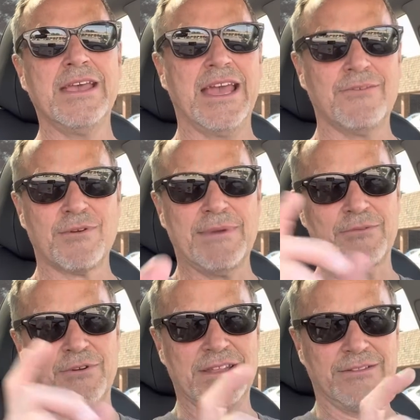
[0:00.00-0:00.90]
And
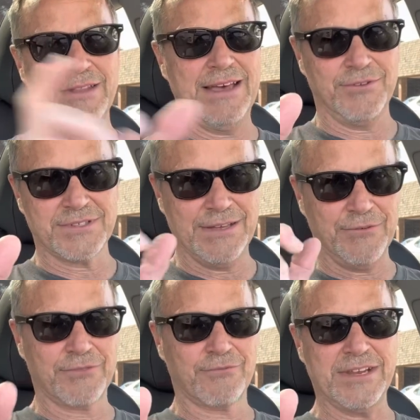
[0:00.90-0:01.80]
remember, in the levels,
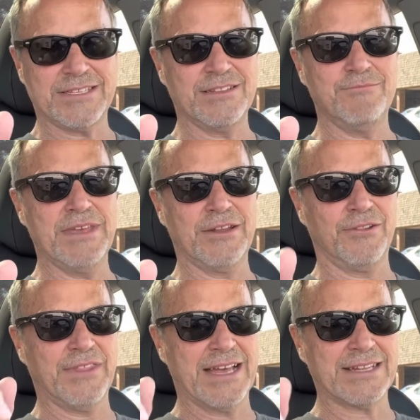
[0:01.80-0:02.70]
level three is in the
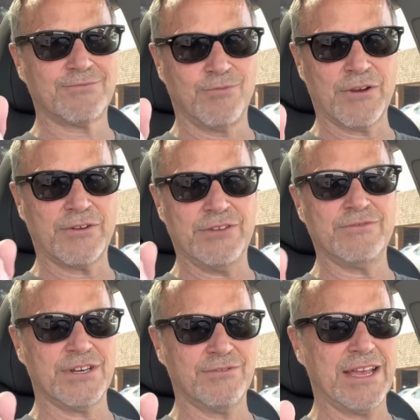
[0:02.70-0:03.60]
middle. That's where you
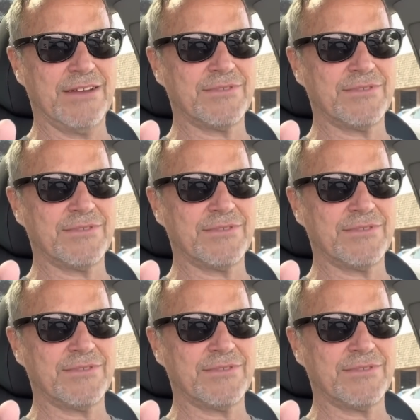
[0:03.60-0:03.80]
don't have